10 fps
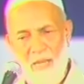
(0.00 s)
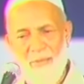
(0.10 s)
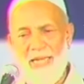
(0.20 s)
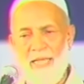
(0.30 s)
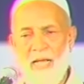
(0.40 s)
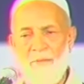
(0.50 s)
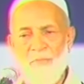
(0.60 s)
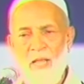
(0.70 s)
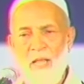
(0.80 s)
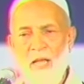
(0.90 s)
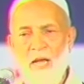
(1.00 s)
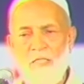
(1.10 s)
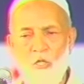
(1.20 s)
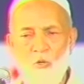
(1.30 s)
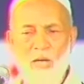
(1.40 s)
in America.
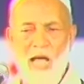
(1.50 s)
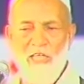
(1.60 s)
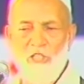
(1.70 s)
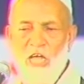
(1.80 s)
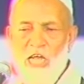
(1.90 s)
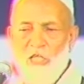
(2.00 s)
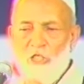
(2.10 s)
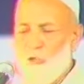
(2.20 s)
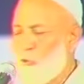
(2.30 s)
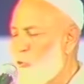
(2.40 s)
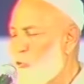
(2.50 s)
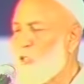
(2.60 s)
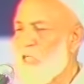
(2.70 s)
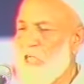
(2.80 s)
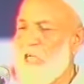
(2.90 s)
I said, look, I challenge you
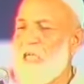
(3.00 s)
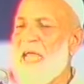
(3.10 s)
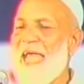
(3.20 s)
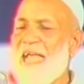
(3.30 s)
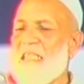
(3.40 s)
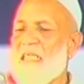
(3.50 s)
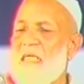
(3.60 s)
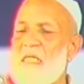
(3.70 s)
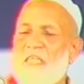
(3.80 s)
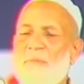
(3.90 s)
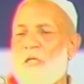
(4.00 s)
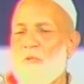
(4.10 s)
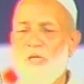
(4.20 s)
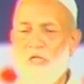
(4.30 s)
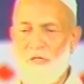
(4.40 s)
to read Ezekiel chapter
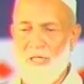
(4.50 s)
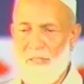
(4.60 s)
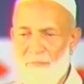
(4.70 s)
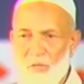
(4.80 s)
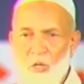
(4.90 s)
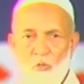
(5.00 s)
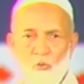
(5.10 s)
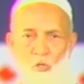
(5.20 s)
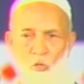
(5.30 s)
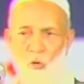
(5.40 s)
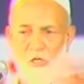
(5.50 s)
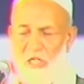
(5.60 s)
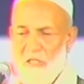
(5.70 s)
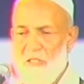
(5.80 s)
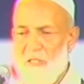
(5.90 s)
23. to your
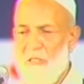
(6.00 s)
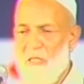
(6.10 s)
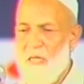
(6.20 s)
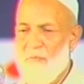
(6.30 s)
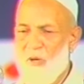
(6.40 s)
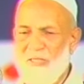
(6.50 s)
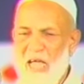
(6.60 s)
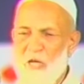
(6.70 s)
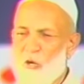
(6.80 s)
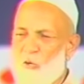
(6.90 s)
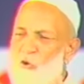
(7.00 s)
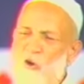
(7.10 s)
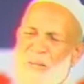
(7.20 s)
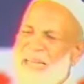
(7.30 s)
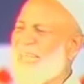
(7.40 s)
audience, because I know
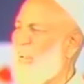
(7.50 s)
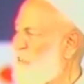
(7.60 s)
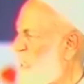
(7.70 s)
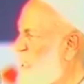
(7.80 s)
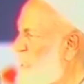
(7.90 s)
nobody can read